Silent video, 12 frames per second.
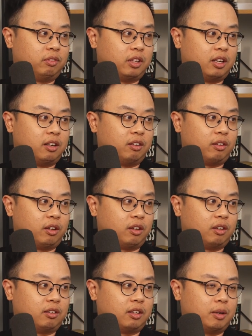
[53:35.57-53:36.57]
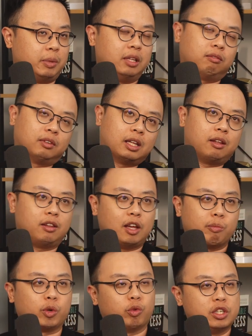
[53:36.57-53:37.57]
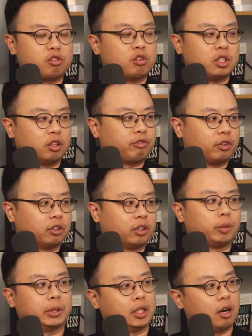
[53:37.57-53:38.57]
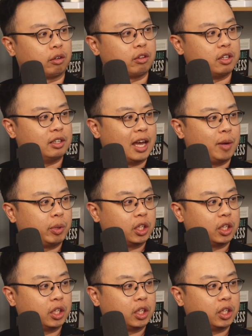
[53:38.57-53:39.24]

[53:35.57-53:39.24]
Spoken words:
They've been researching it for a little bit longer than that,